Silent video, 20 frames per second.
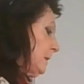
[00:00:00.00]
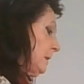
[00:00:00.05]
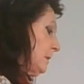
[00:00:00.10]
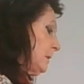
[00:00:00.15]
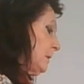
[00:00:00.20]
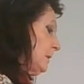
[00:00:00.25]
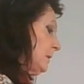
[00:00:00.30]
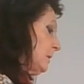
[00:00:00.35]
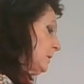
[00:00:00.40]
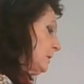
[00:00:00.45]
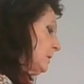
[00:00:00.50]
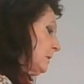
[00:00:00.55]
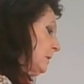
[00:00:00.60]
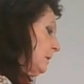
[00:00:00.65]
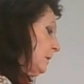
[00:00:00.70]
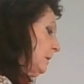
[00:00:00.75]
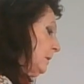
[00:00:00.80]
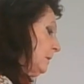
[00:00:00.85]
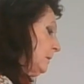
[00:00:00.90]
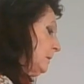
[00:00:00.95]
it is
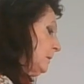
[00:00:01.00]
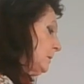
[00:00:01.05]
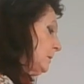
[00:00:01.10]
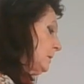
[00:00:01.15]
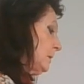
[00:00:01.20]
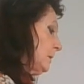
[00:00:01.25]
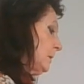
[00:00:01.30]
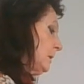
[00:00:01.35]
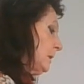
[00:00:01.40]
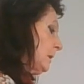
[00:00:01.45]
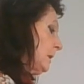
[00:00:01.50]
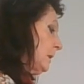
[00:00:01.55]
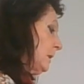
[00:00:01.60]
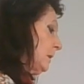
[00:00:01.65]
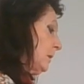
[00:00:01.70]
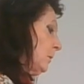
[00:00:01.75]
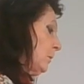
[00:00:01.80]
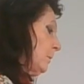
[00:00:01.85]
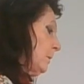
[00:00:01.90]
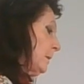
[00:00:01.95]
sticking
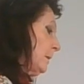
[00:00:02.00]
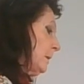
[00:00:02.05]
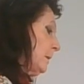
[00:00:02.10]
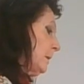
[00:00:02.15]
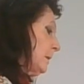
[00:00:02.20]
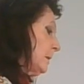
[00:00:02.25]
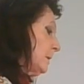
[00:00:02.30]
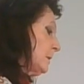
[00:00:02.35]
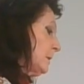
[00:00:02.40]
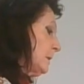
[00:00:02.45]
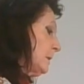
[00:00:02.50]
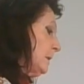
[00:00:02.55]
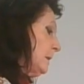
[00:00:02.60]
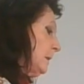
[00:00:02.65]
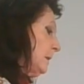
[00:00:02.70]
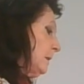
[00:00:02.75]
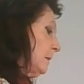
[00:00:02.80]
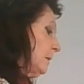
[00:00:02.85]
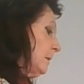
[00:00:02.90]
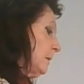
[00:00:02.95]
quite nicely,